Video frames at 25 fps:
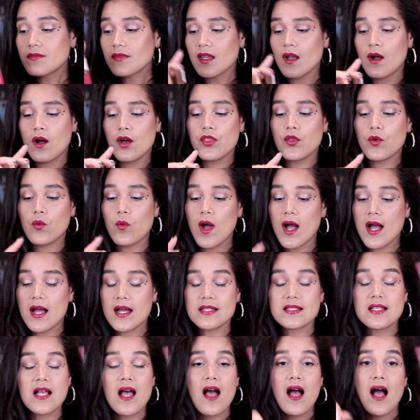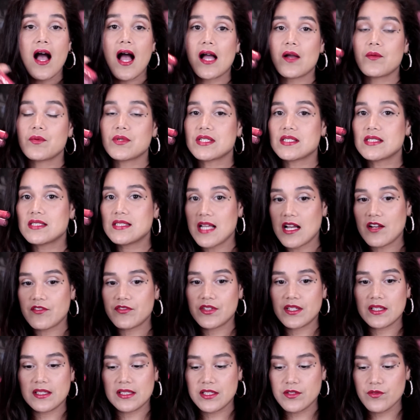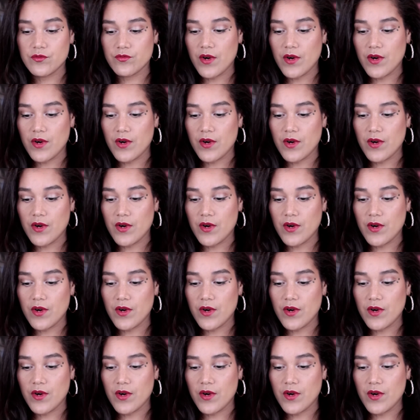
otherwise, I would definitely